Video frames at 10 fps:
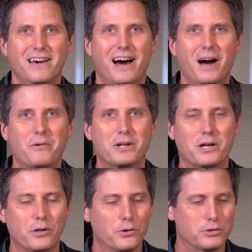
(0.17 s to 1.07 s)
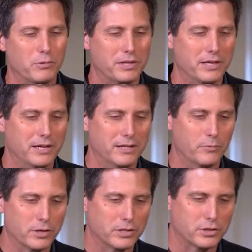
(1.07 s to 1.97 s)
I want to close with
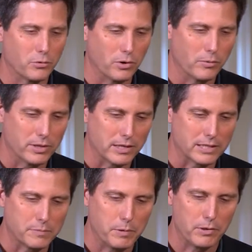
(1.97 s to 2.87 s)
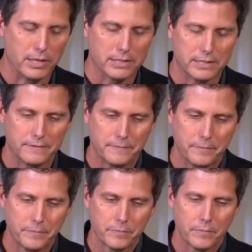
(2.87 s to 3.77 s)
a story, with an experience
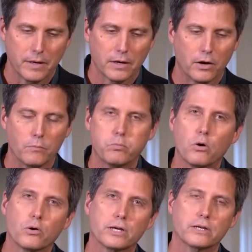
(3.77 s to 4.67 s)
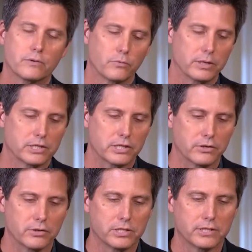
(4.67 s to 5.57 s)
called Broken
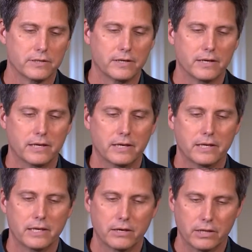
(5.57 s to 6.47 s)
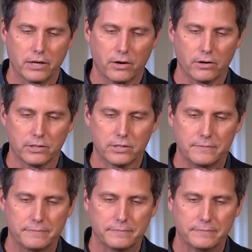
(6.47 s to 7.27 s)
Windshields, Healing Hearts.